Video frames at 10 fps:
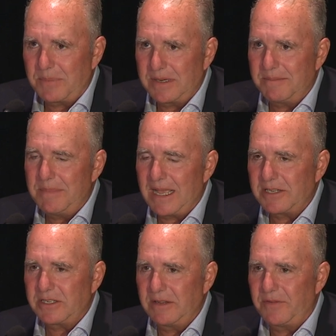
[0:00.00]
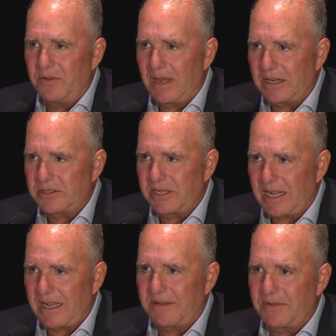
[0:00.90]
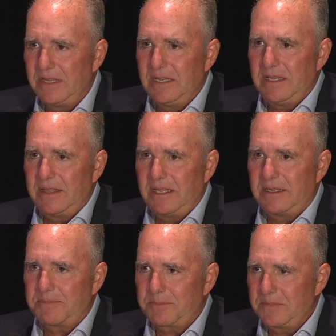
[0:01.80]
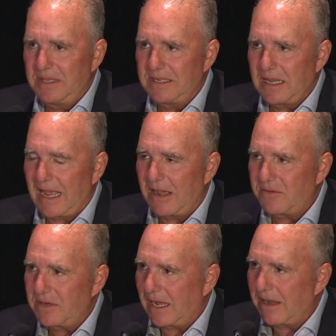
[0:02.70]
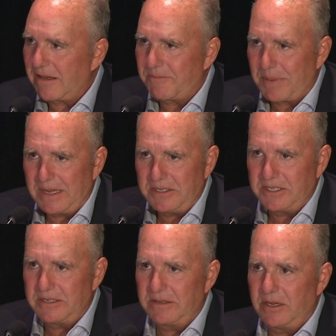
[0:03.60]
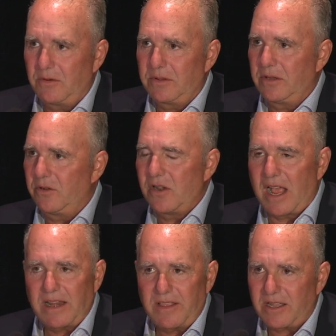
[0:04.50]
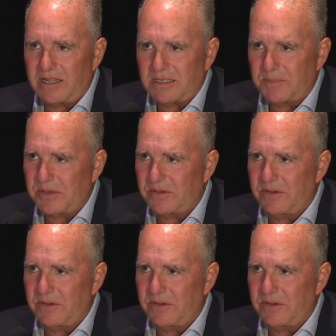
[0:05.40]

But imagine if you actually have these these out patient You know, you're not in the hospital.